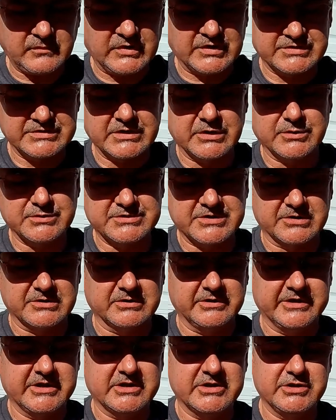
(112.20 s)
So
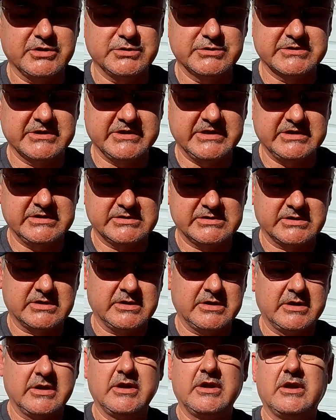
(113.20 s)
certainly can use these.
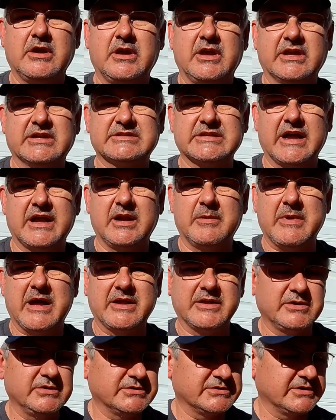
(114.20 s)
Excited
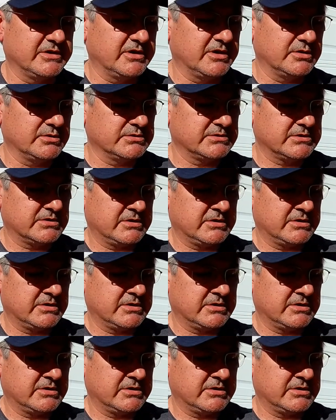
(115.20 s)
about using those.